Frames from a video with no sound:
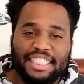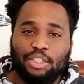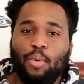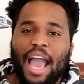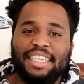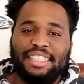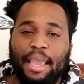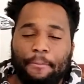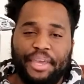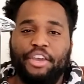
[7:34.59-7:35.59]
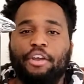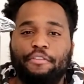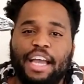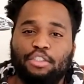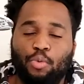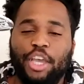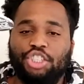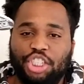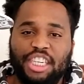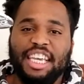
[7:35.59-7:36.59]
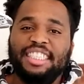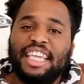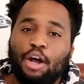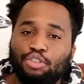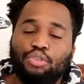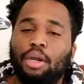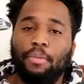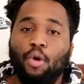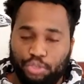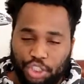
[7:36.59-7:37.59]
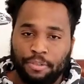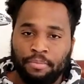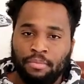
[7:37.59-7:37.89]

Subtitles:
This is why I say peer evaluation tells you the most.